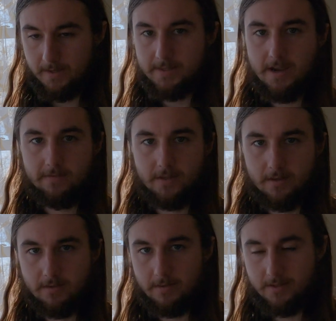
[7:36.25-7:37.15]

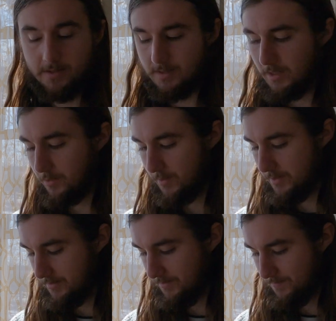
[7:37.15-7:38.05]
heavier than just
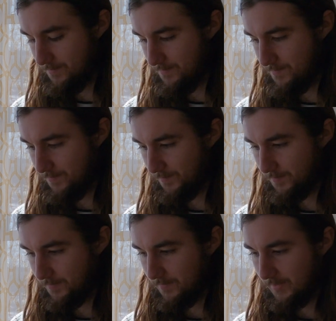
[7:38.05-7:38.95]
liquids.
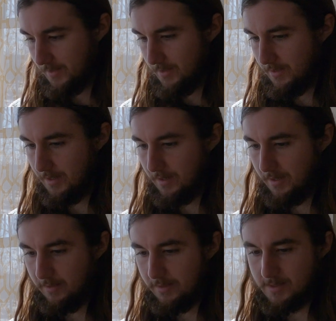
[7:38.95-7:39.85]

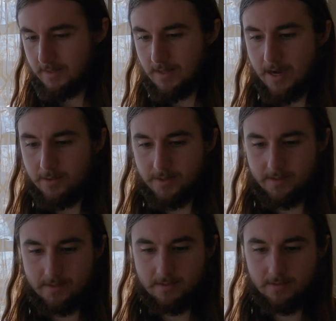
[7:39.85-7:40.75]
And this allows
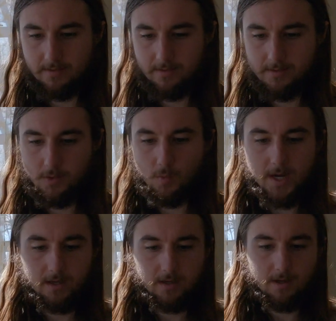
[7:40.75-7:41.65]
us to
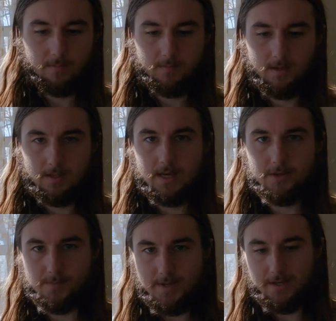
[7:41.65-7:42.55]
wake up. It
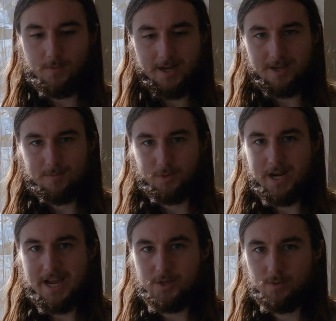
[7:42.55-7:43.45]
allows me to wake up
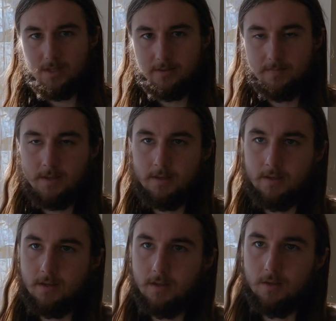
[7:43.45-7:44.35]
gradually
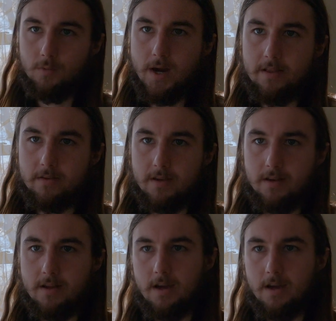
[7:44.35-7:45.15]
rather than